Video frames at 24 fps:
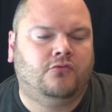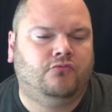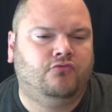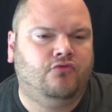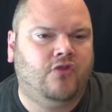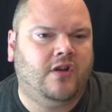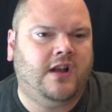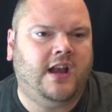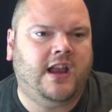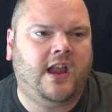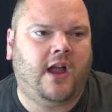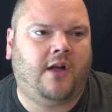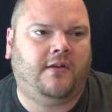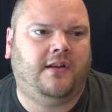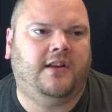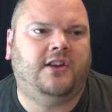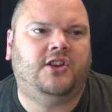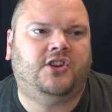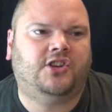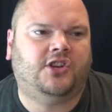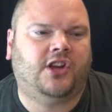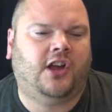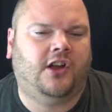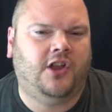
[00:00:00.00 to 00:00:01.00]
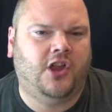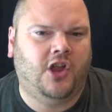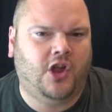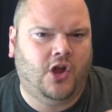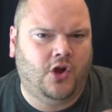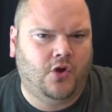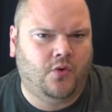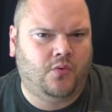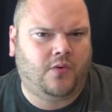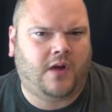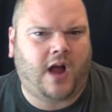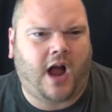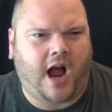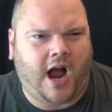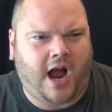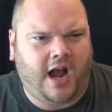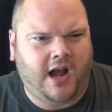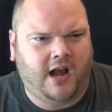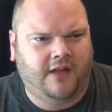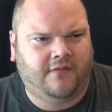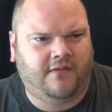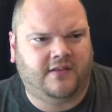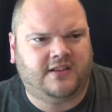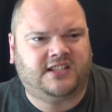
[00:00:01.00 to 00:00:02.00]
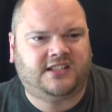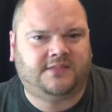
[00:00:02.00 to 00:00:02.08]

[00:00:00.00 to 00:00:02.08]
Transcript: really only show you kind of a